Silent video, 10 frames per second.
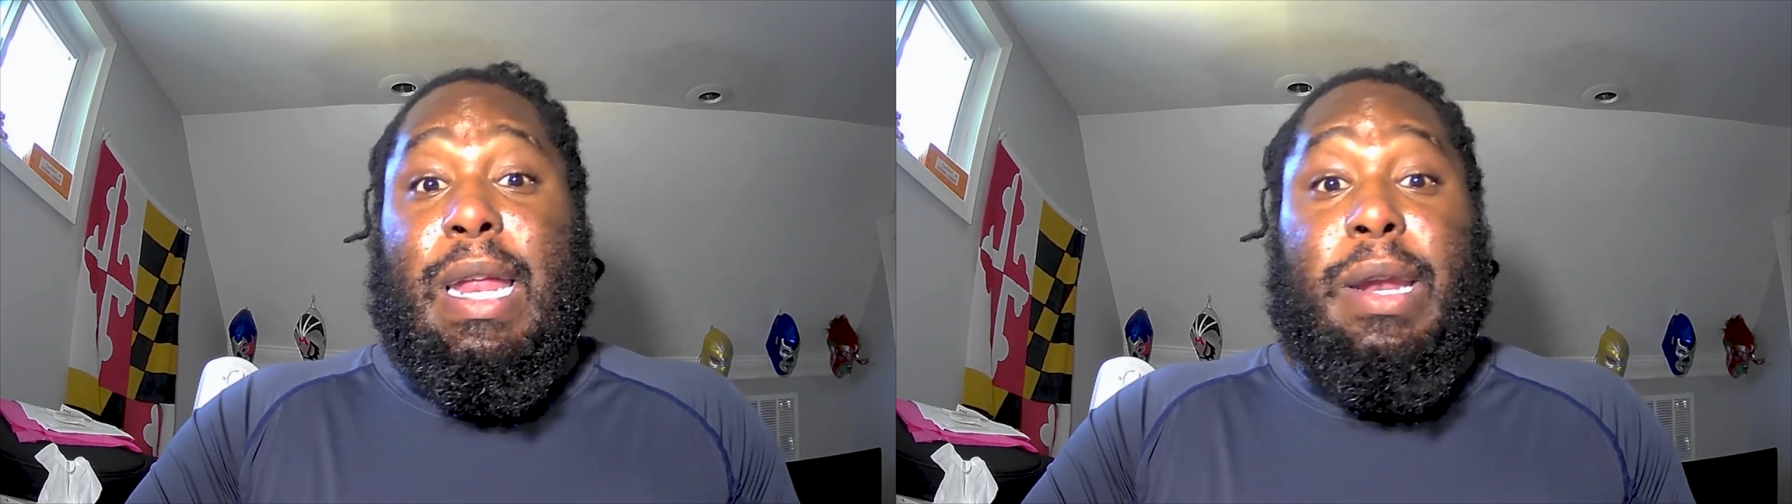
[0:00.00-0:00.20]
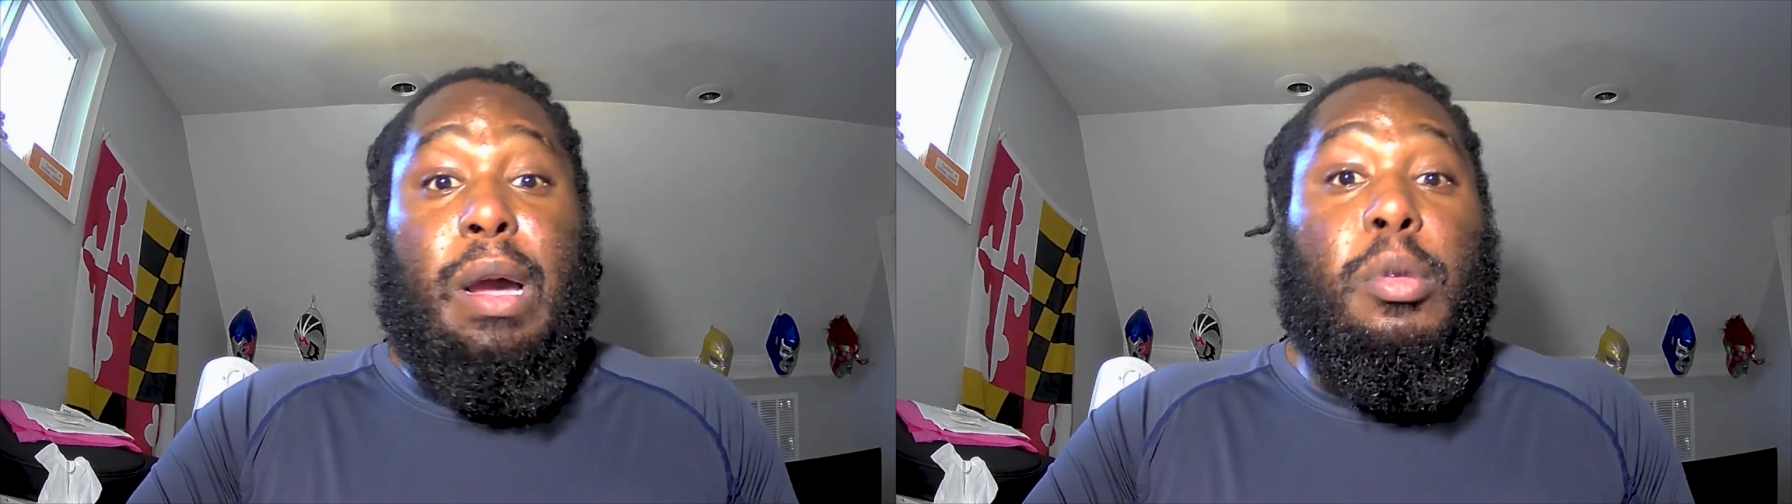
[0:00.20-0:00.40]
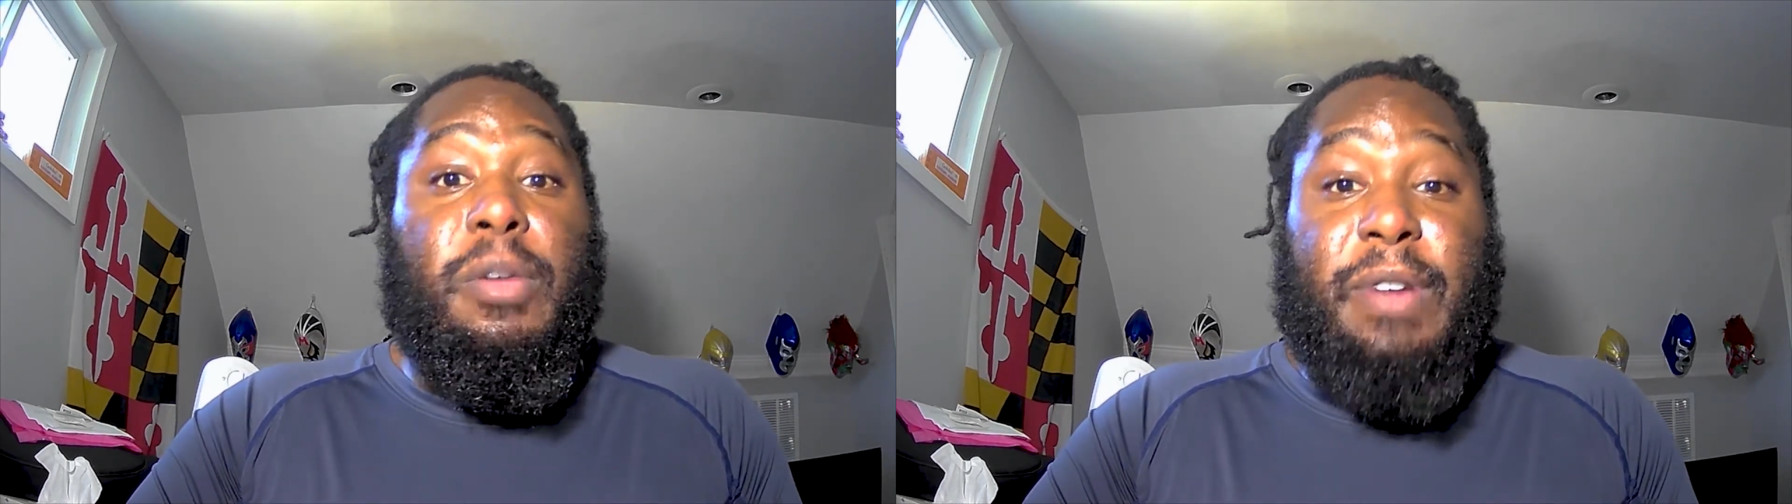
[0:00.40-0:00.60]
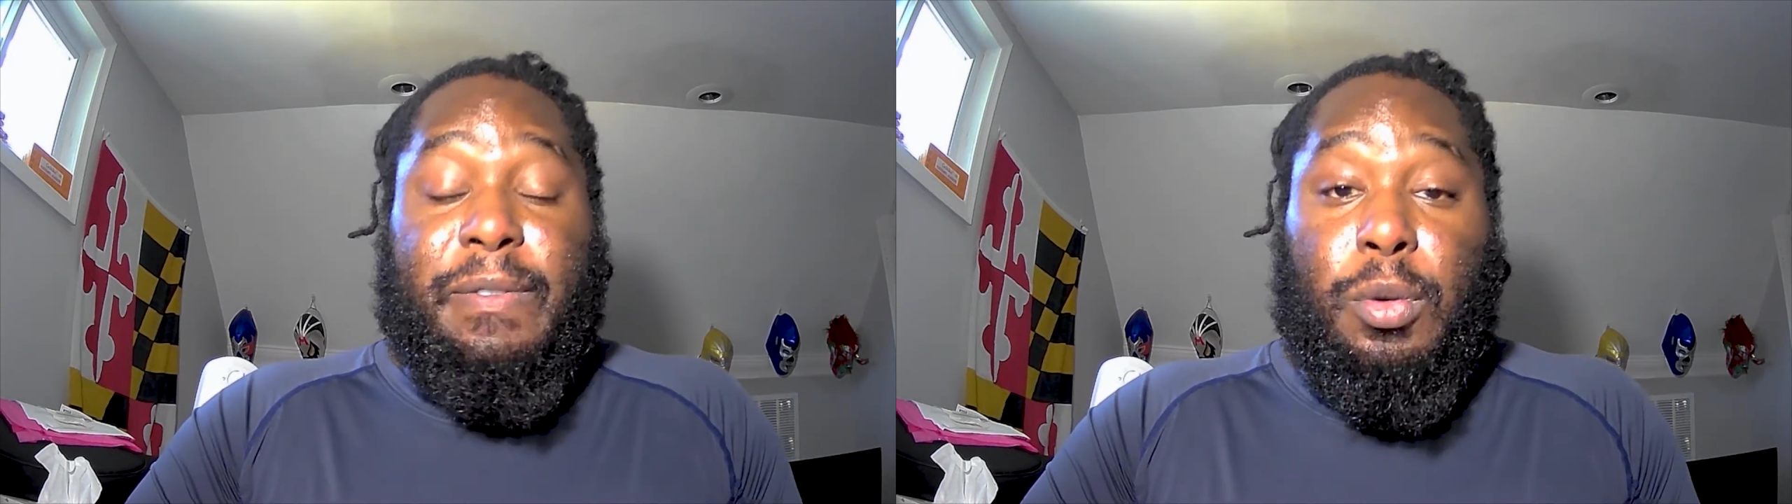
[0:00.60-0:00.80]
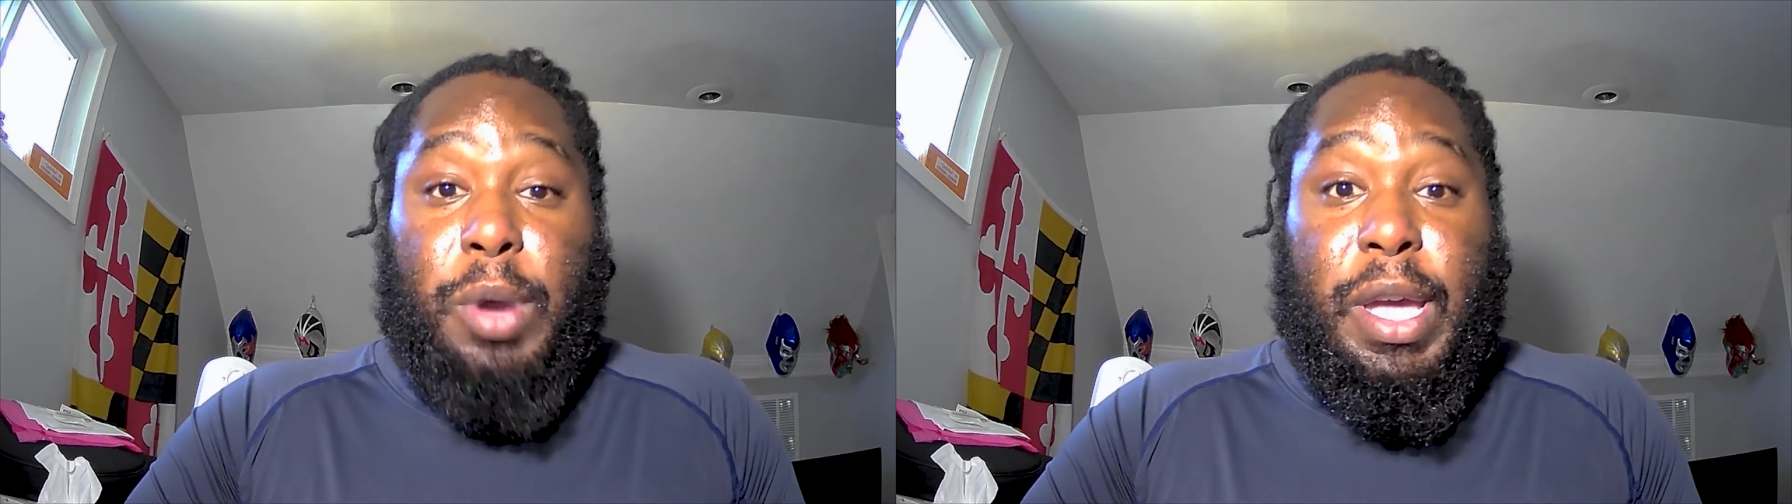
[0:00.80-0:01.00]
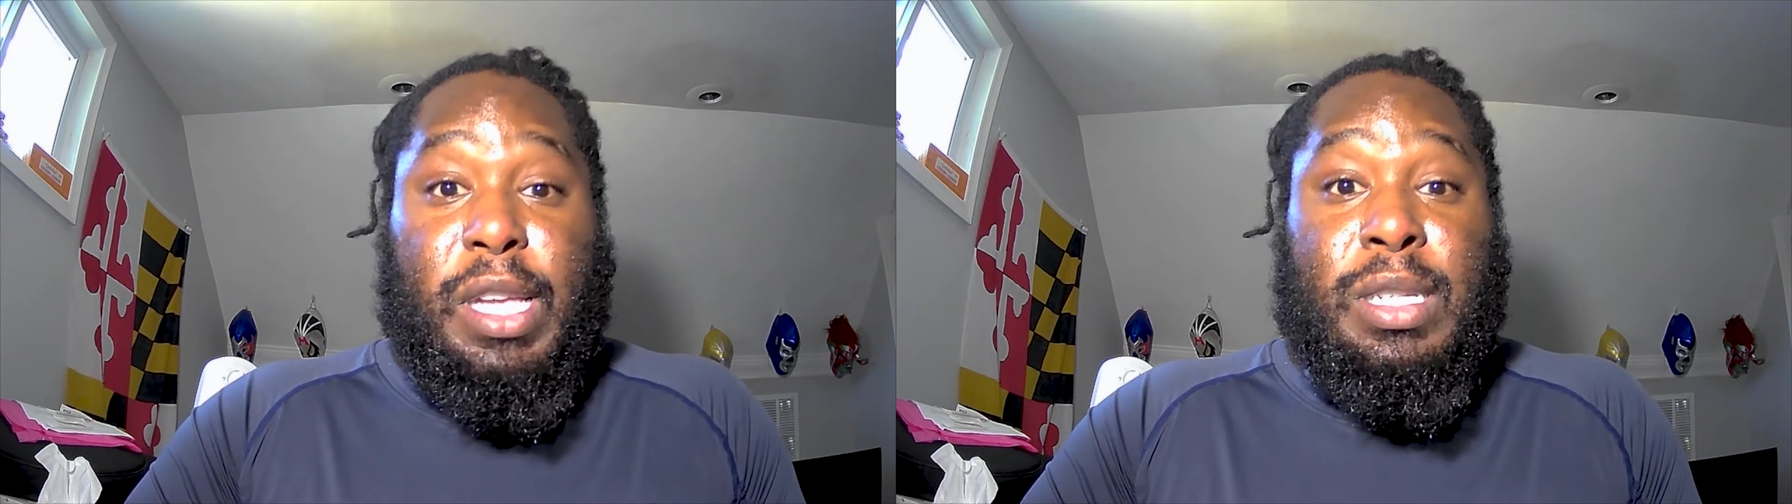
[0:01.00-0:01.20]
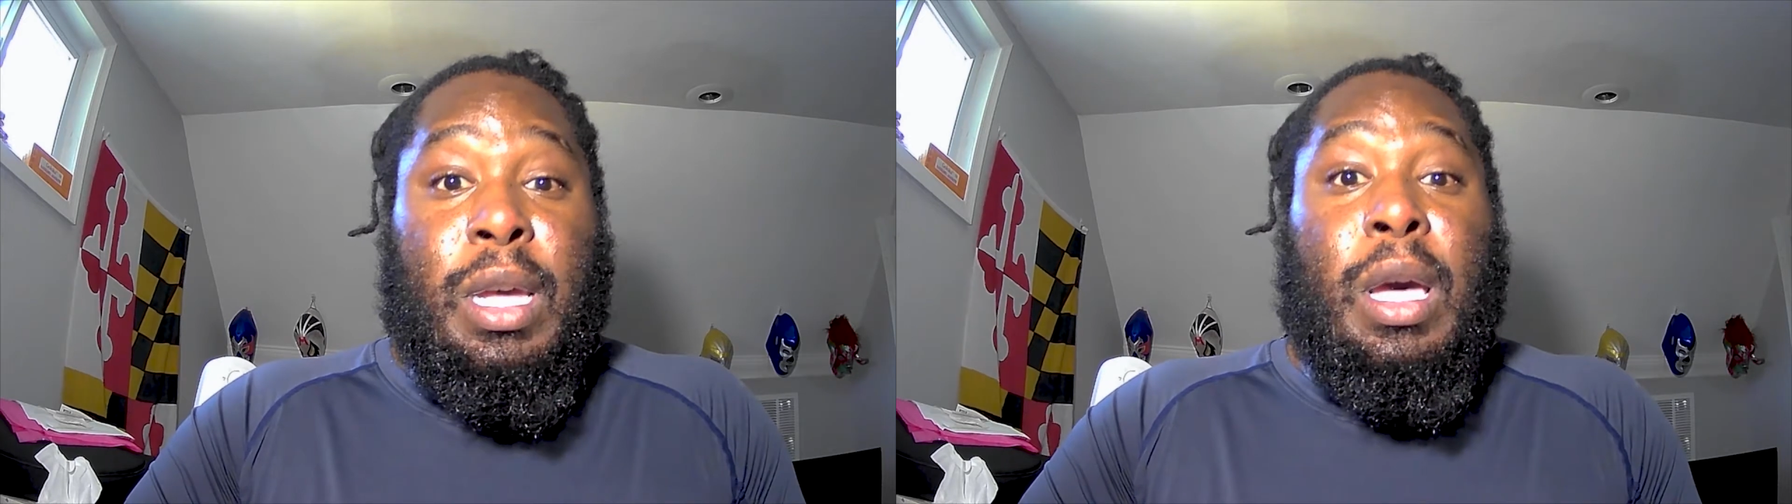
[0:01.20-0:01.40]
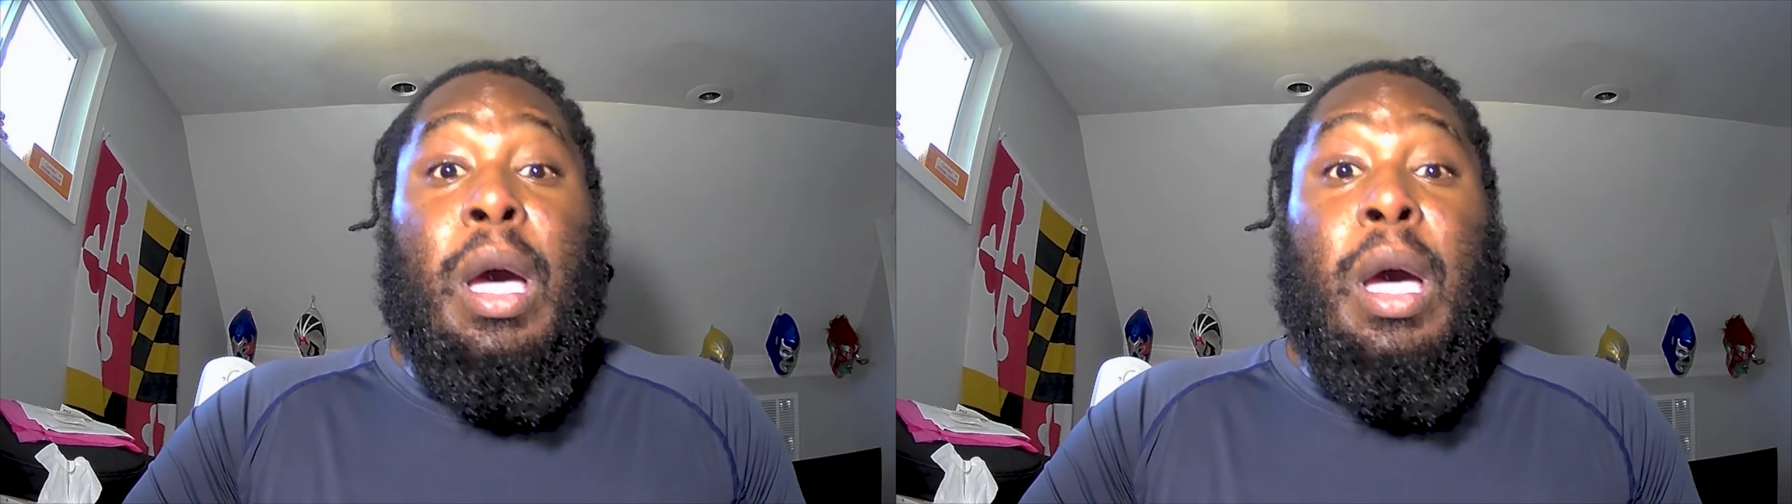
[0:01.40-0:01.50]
a number of different ways.